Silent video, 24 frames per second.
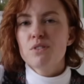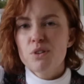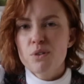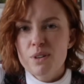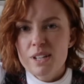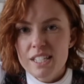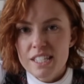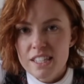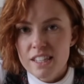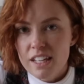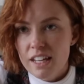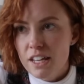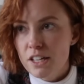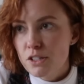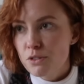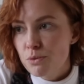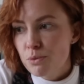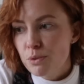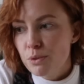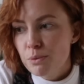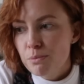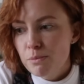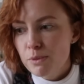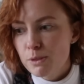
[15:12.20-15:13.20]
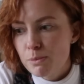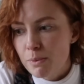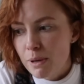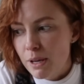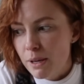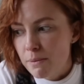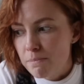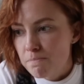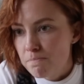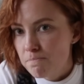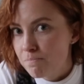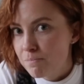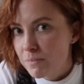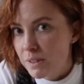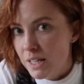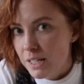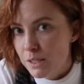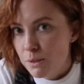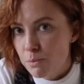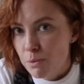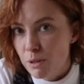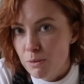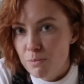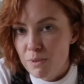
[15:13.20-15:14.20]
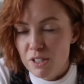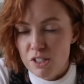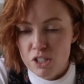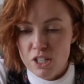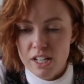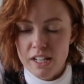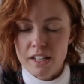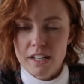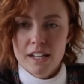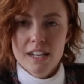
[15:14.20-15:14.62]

toys in the kids' rooms, but that's pretty much it.